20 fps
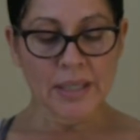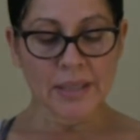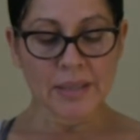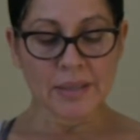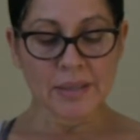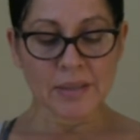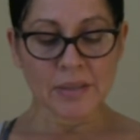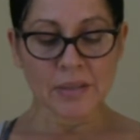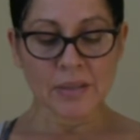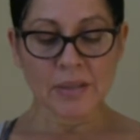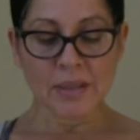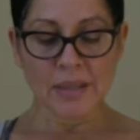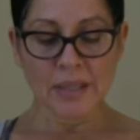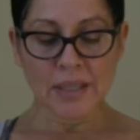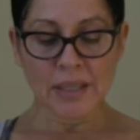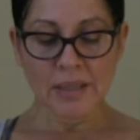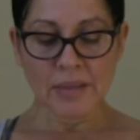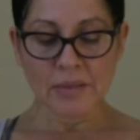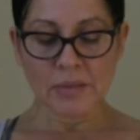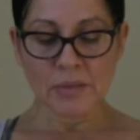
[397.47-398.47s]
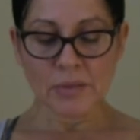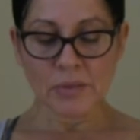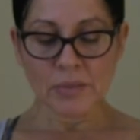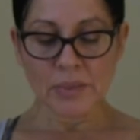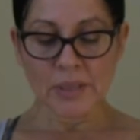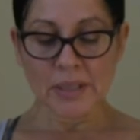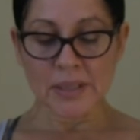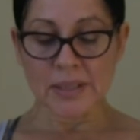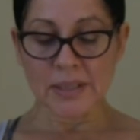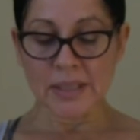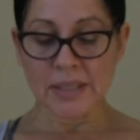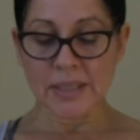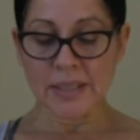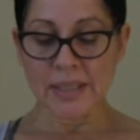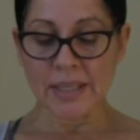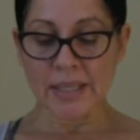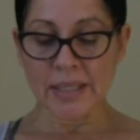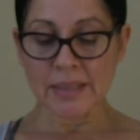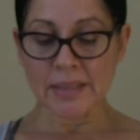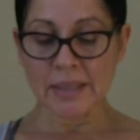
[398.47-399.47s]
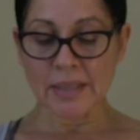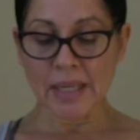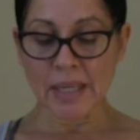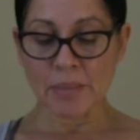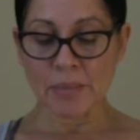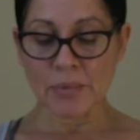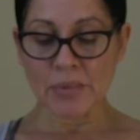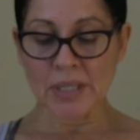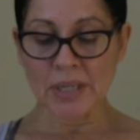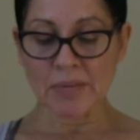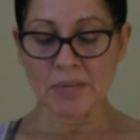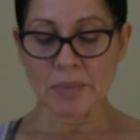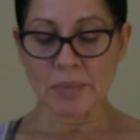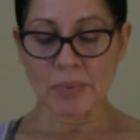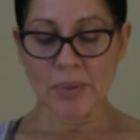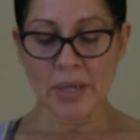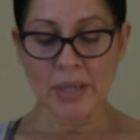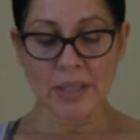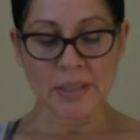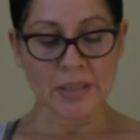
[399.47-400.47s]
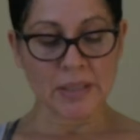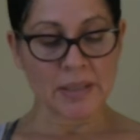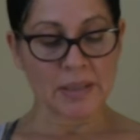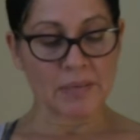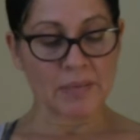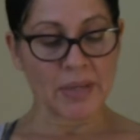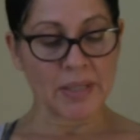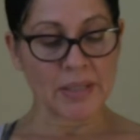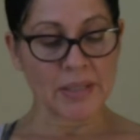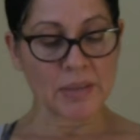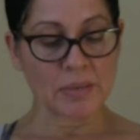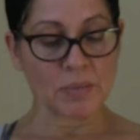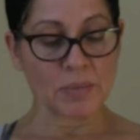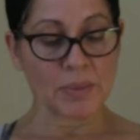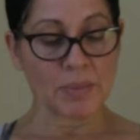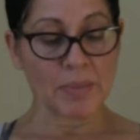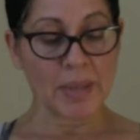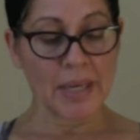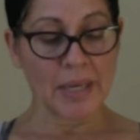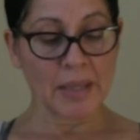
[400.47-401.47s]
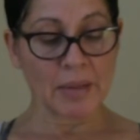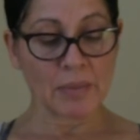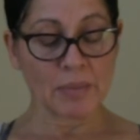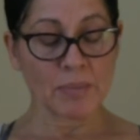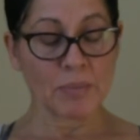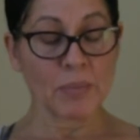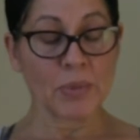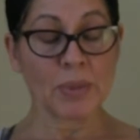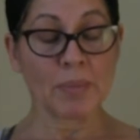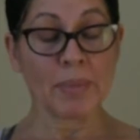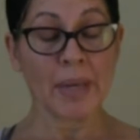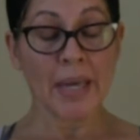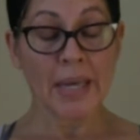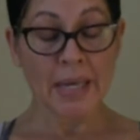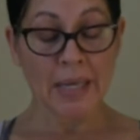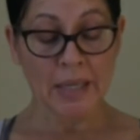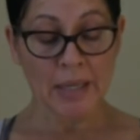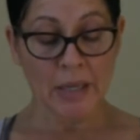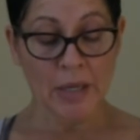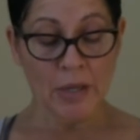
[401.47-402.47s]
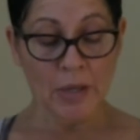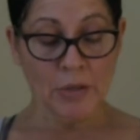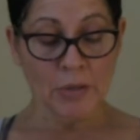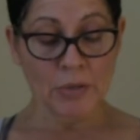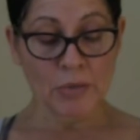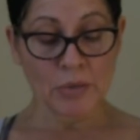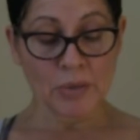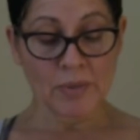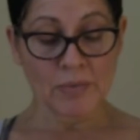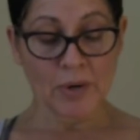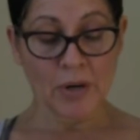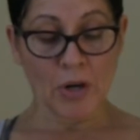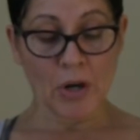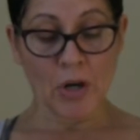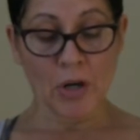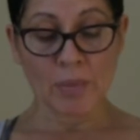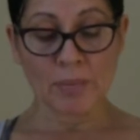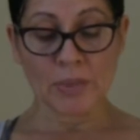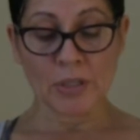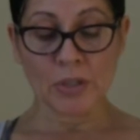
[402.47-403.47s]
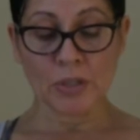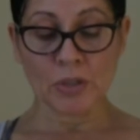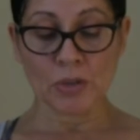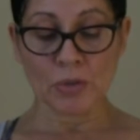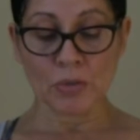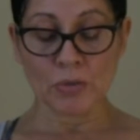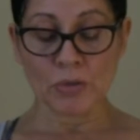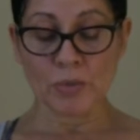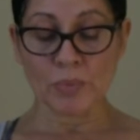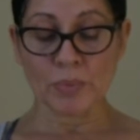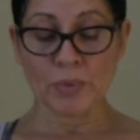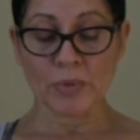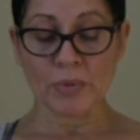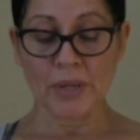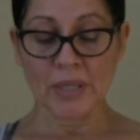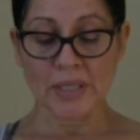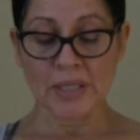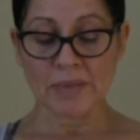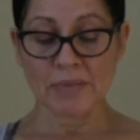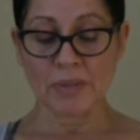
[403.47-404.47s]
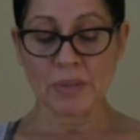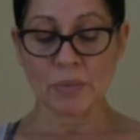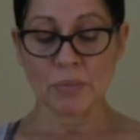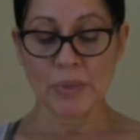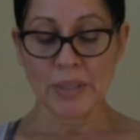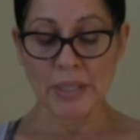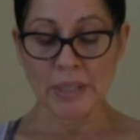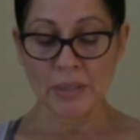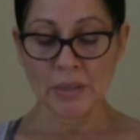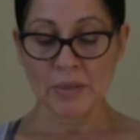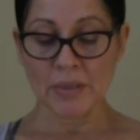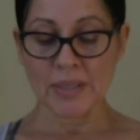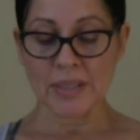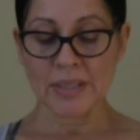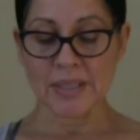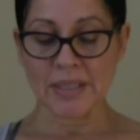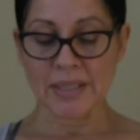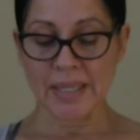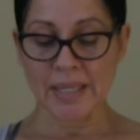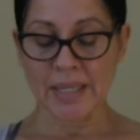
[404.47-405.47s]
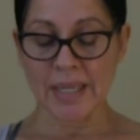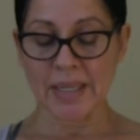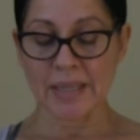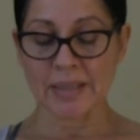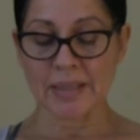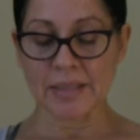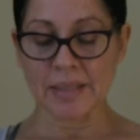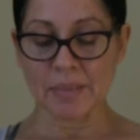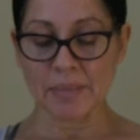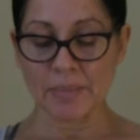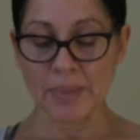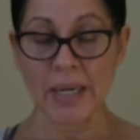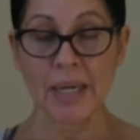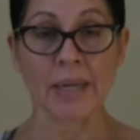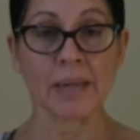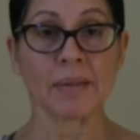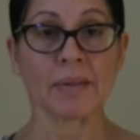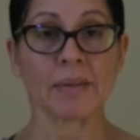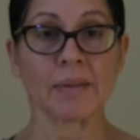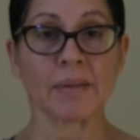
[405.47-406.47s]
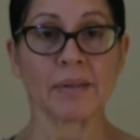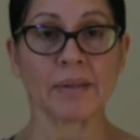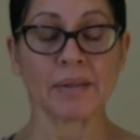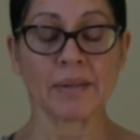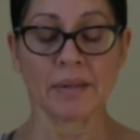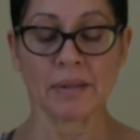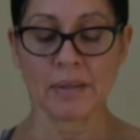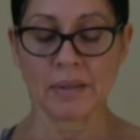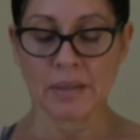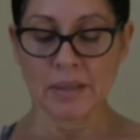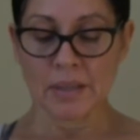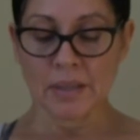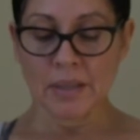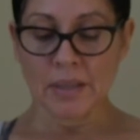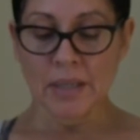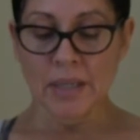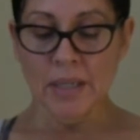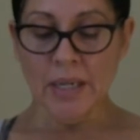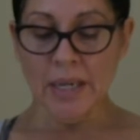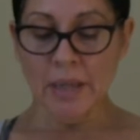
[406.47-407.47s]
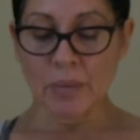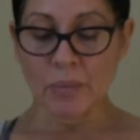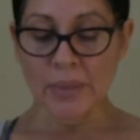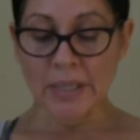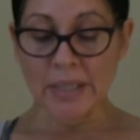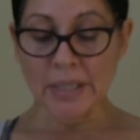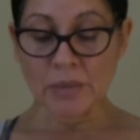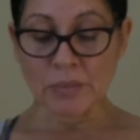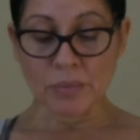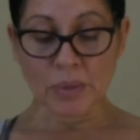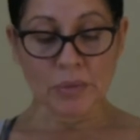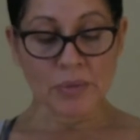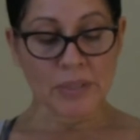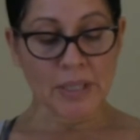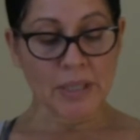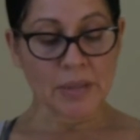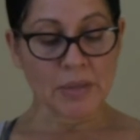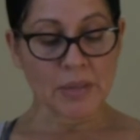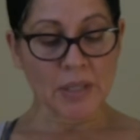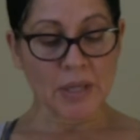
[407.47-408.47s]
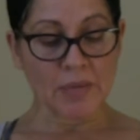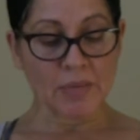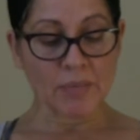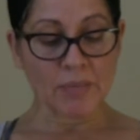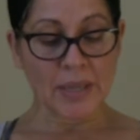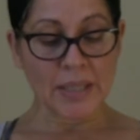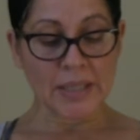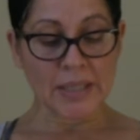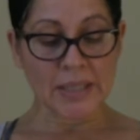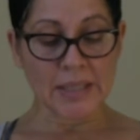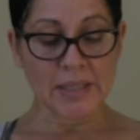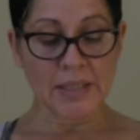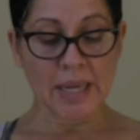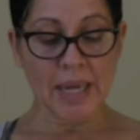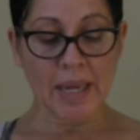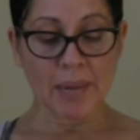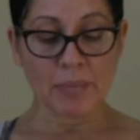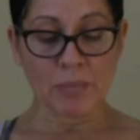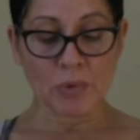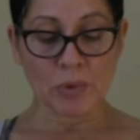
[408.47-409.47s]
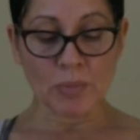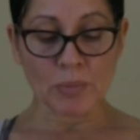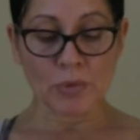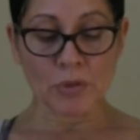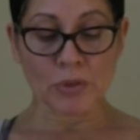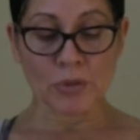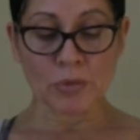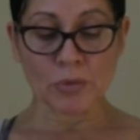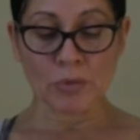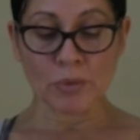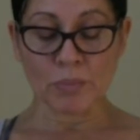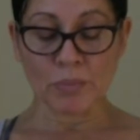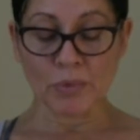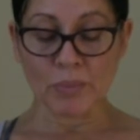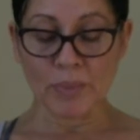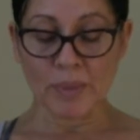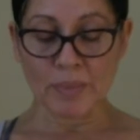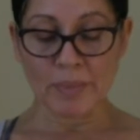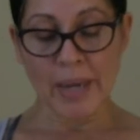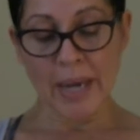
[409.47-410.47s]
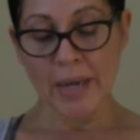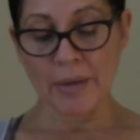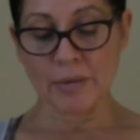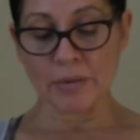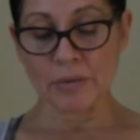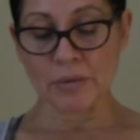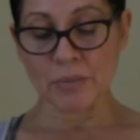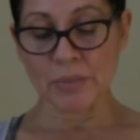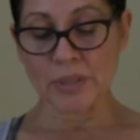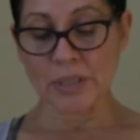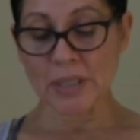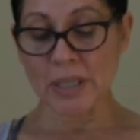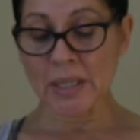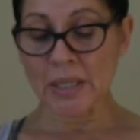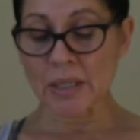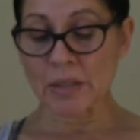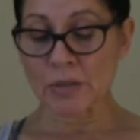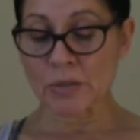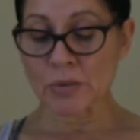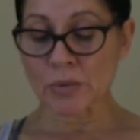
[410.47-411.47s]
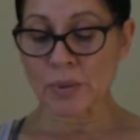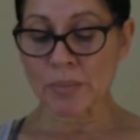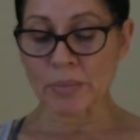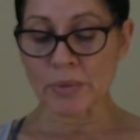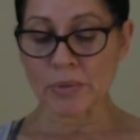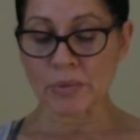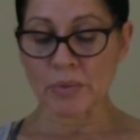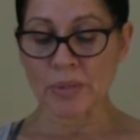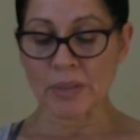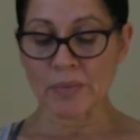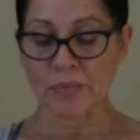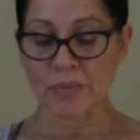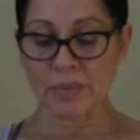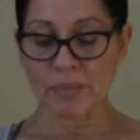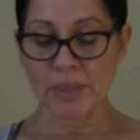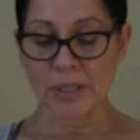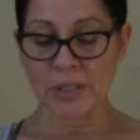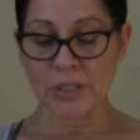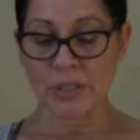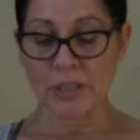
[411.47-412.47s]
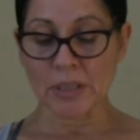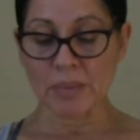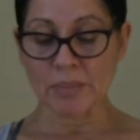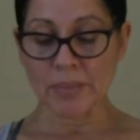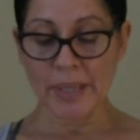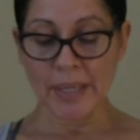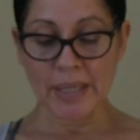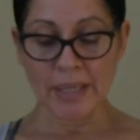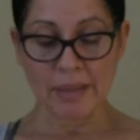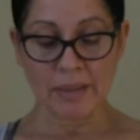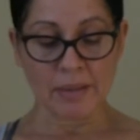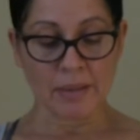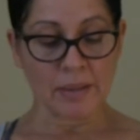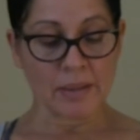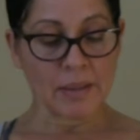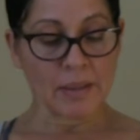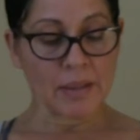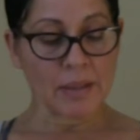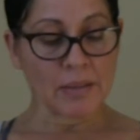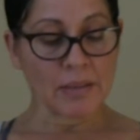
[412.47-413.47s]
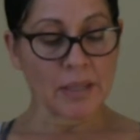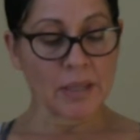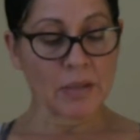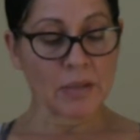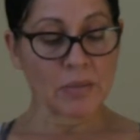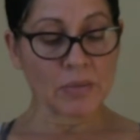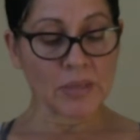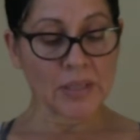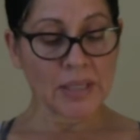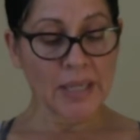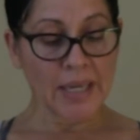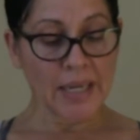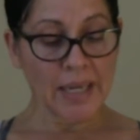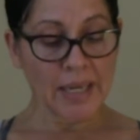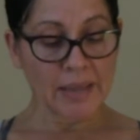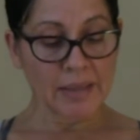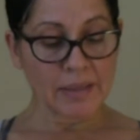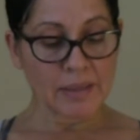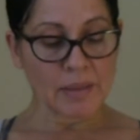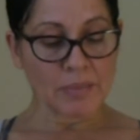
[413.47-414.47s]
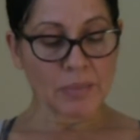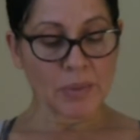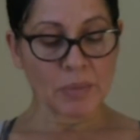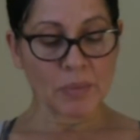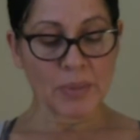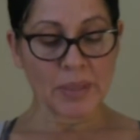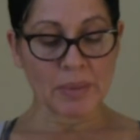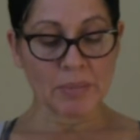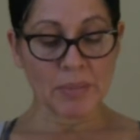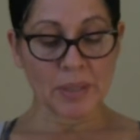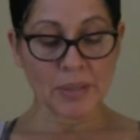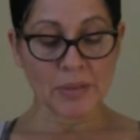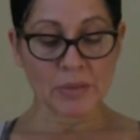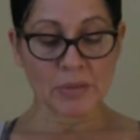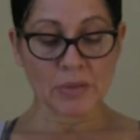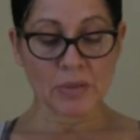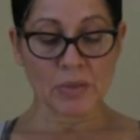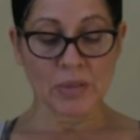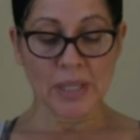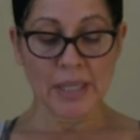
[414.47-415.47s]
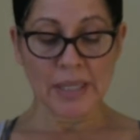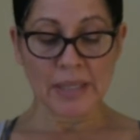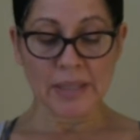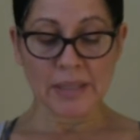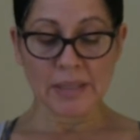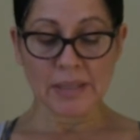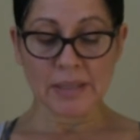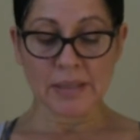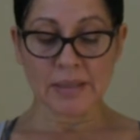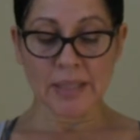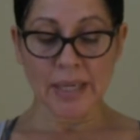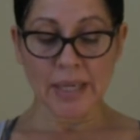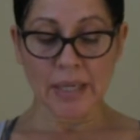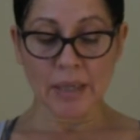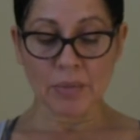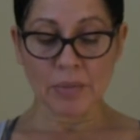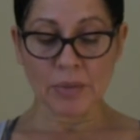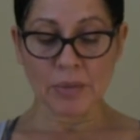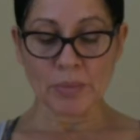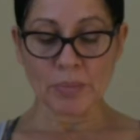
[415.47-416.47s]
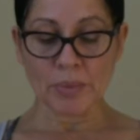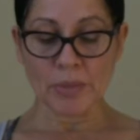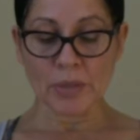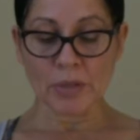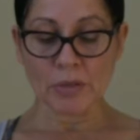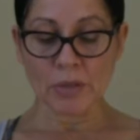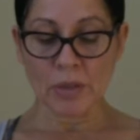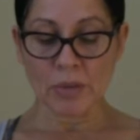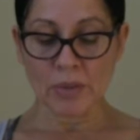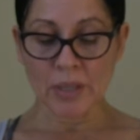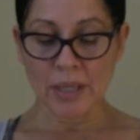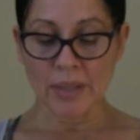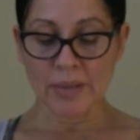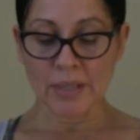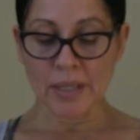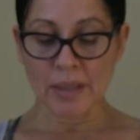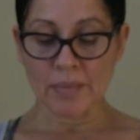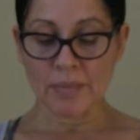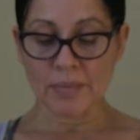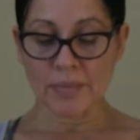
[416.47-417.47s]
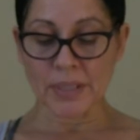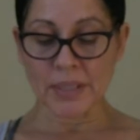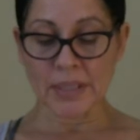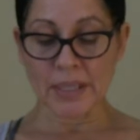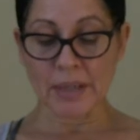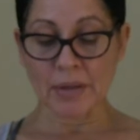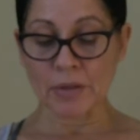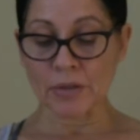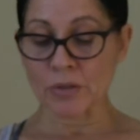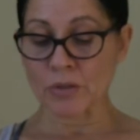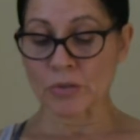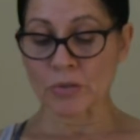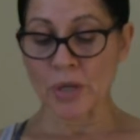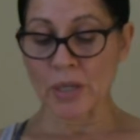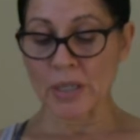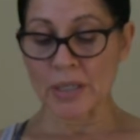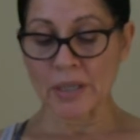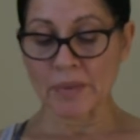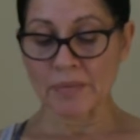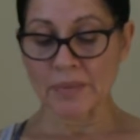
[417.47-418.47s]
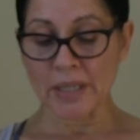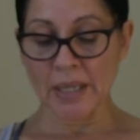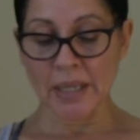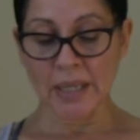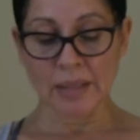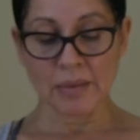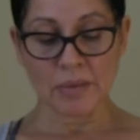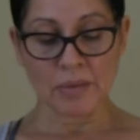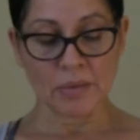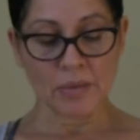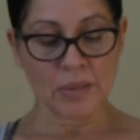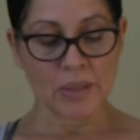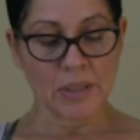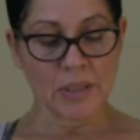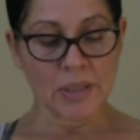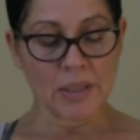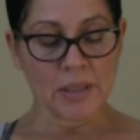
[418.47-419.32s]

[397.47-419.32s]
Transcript: It's a good thing too, because these days the labor-saving products and devices we make use of our arms and shoulders progressively weaker as the decades slip by. A weakened rotator cuff might lead to abnormal shoulder movement patterns, which can contribute to inflammation and pain. Not only that, but weak muscles are likely to tear when you put a load on them that they aren't strong enough to handle.